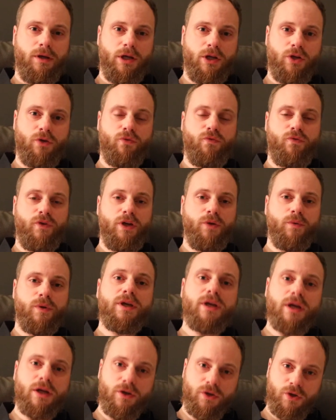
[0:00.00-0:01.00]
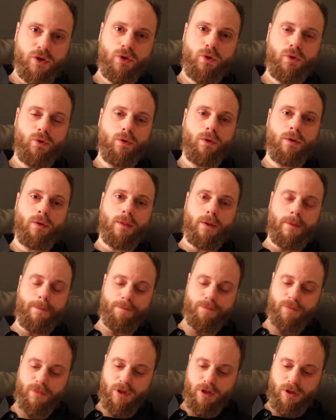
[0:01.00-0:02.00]
And the thing we can do
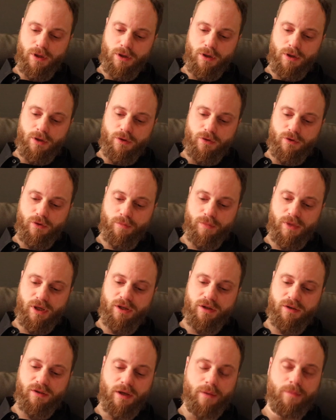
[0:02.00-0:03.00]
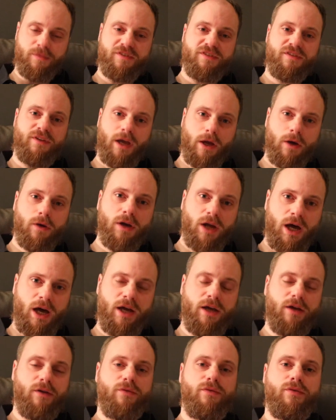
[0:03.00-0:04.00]
to make them stay
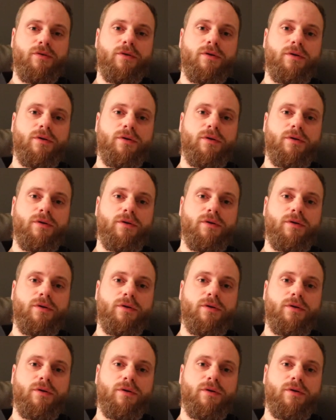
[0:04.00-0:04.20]
alive